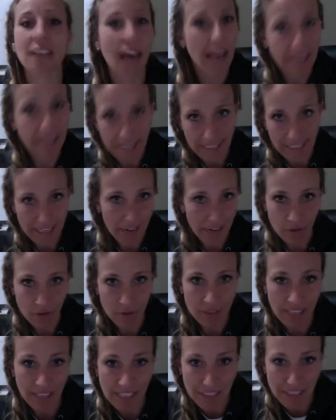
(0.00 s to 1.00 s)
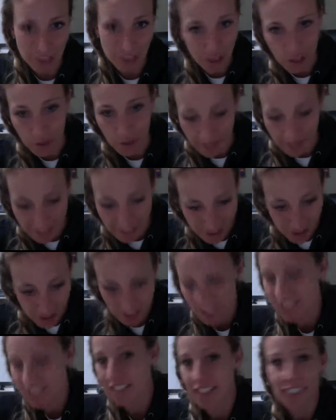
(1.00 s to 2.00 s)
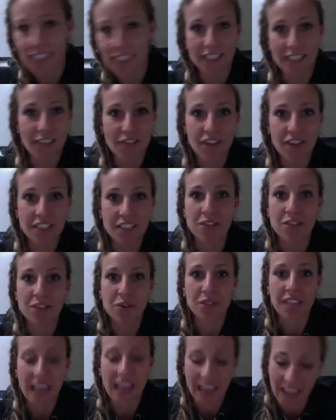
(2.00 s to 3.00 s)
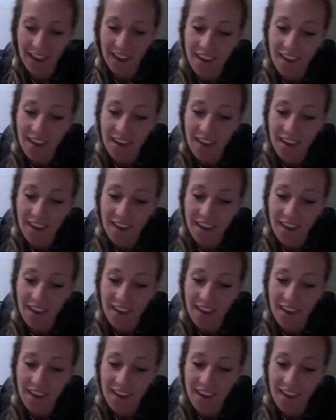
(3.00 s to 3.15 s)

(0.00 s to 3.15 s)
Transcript: I could never relate to her because she does this every single day.